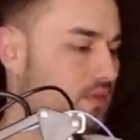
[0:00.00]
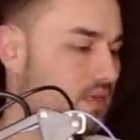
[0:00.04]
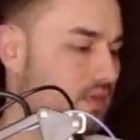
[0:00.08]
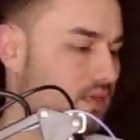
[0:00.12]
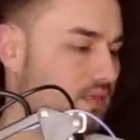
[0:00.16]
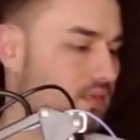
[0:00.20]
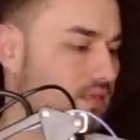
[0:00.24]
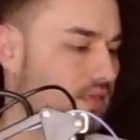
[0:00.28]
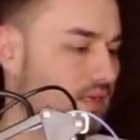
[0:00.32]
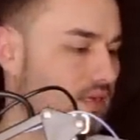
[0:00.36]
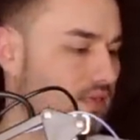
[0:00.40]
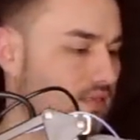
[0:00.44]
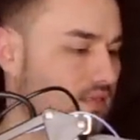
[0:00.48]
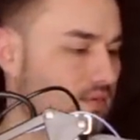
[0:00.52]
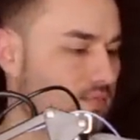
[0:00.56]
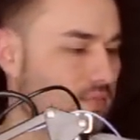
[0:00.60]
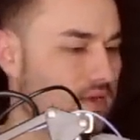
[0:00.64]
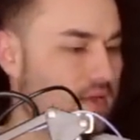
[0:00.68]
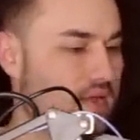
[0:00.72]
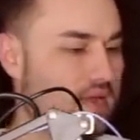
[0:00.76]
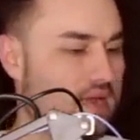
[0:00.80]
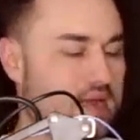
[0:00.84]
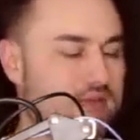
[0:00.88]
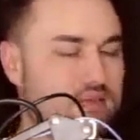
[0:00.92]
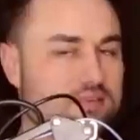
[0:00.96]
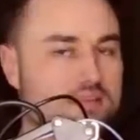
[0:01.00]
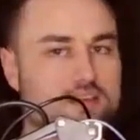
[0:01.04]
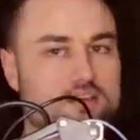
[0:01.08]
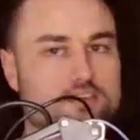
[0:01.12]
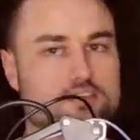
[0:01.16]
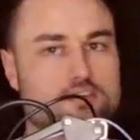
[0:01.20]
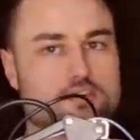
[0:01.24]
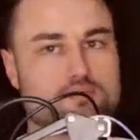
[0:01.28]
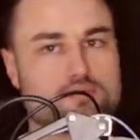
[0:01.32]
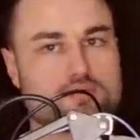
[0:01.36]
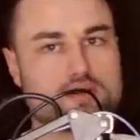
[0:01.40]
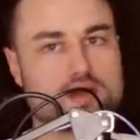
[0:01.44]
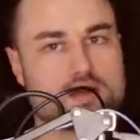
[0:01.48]
Let's say somebody has a
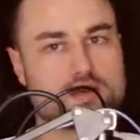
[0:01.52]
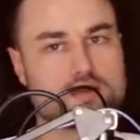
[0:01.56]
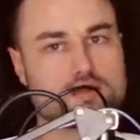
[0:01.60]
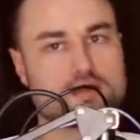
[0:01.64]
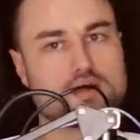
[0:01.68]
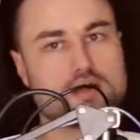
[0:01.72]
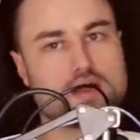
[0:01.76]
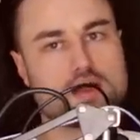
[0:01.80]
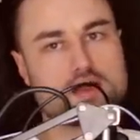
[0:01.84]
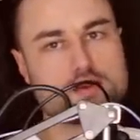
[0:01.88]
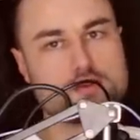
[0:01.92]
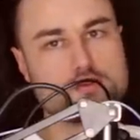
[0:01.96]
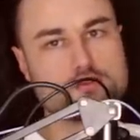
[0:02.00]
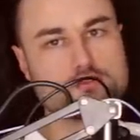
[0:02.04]
digital product online.